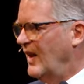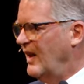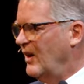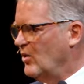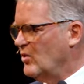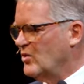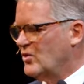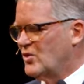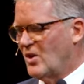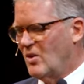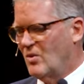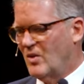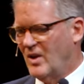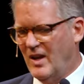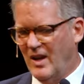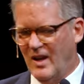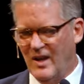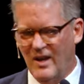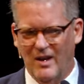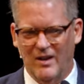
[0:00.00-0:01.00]

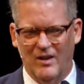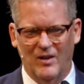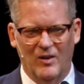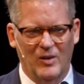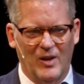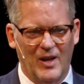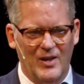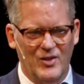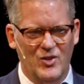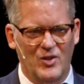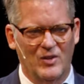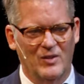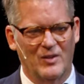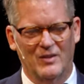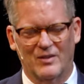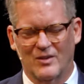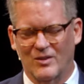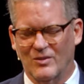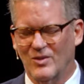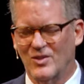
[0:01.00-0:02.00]
Arizona had an election
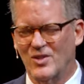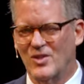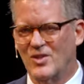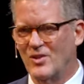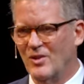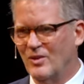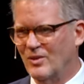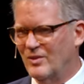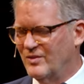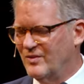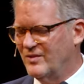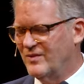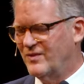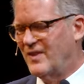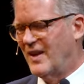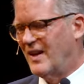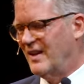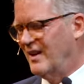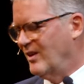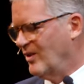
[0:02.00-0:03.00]
that they're still
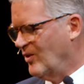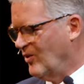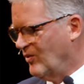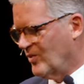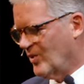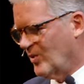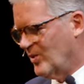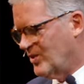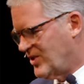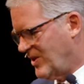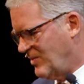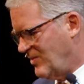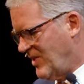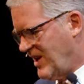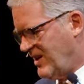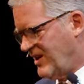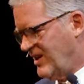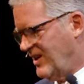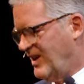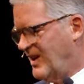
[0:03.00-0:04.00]
fighting over, which I'm
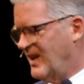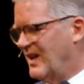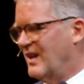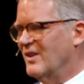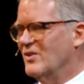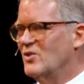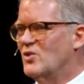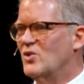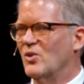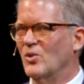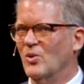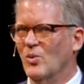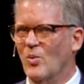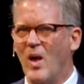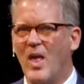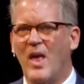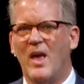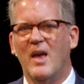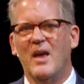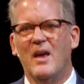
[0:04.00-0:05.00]
not going to get
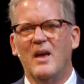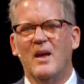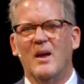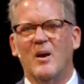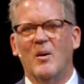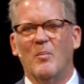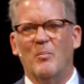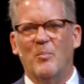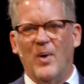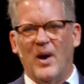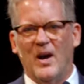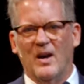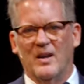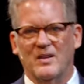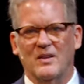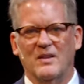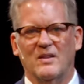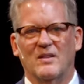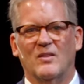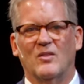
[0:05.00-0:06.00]
into.
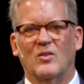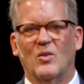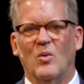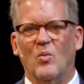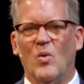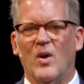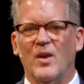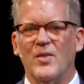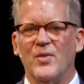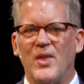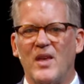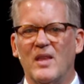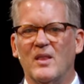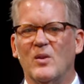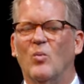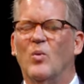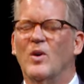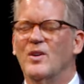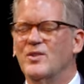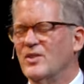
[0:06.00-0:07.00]
But the one thing
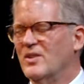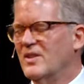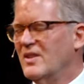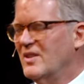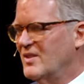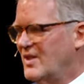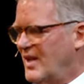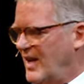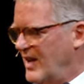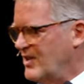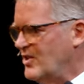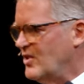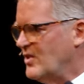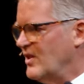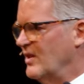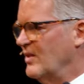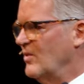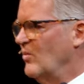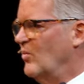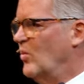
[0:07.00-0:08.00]
that wasn't
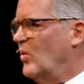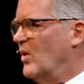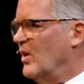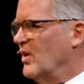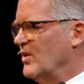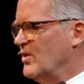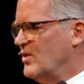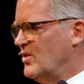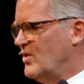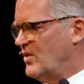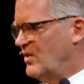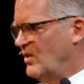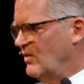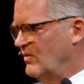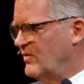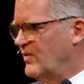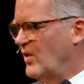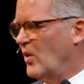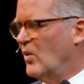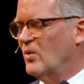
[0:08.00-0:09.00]
contested was
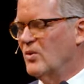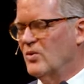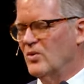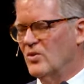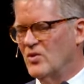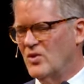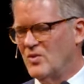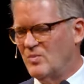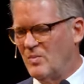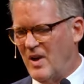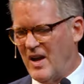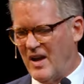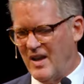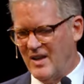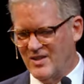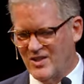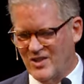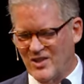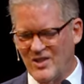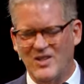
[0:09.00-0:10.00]
the voters, by
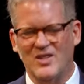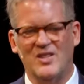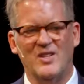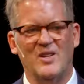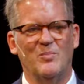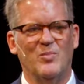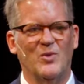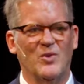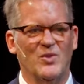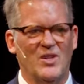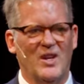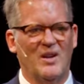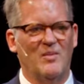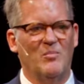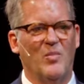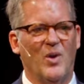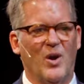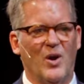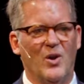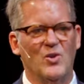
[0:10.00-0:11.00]
a
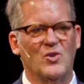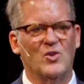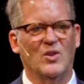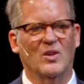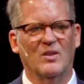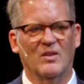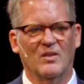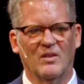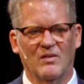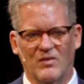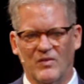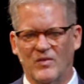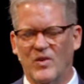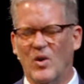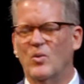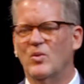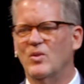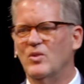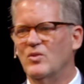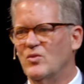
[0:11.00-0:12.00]
60% margin,
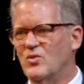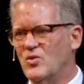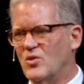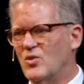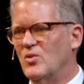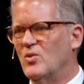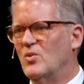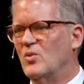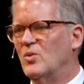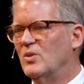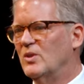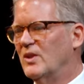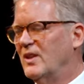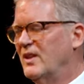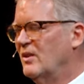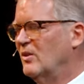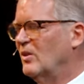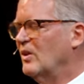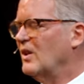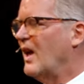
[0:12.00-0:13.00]
voted to
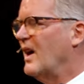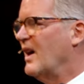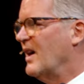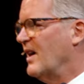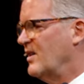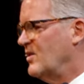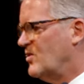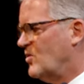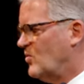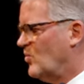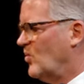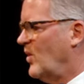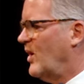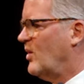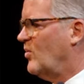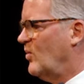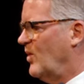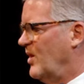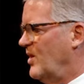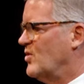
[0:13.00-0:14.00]
legalize
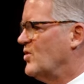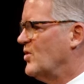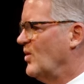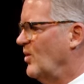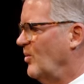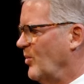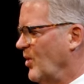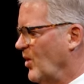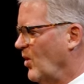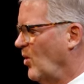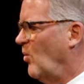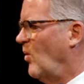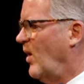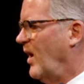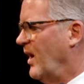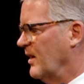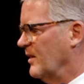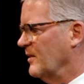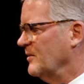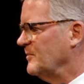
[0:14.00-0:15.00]
recreational
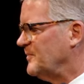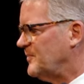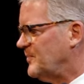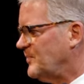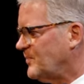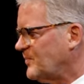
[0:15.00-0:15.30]
marijuana.